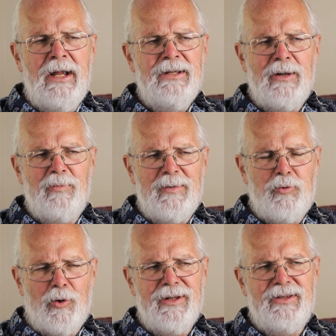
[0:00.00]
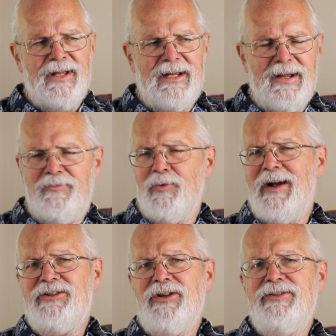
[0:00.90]
They reported, they gave
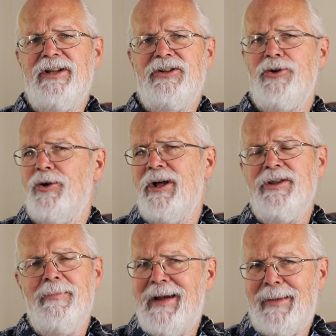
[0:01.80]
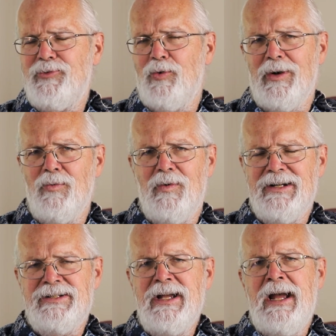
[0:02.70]
directions, they showed on the maps where it
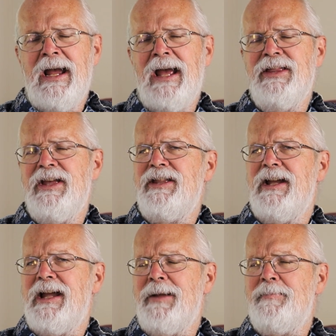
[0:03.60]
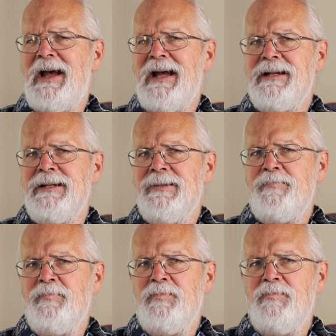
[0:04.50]
was, and then they came back.
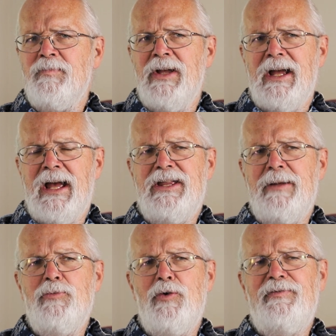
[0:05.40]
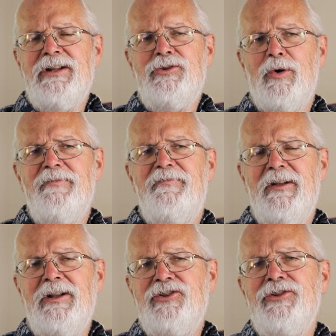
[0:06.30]
And they moved into a
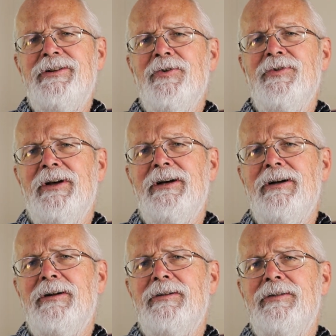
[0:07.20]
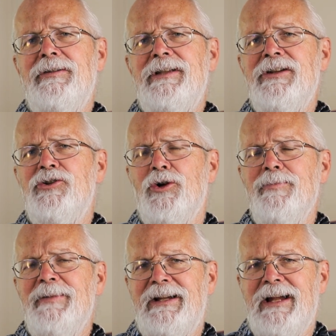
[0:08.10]
village near the
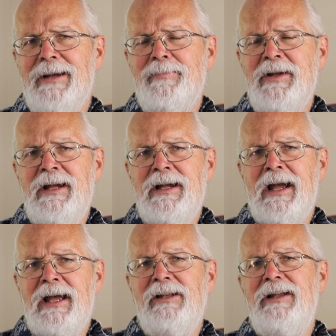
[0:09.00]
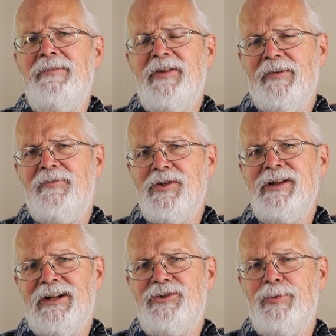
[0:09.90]
internment camp and lived there for the
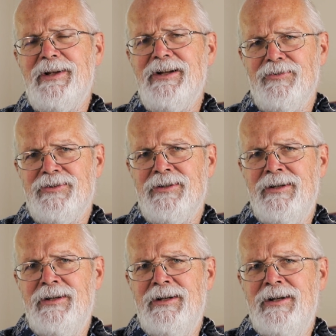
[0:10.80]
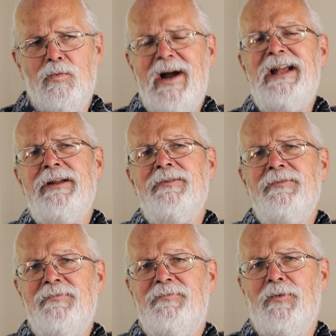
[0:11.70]
next 3 years, waiting
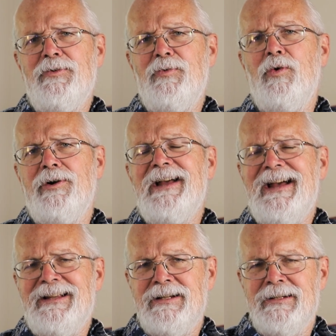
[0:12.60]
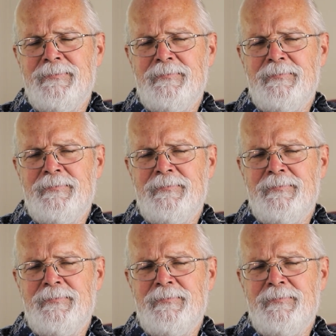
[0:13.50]
for the war to end.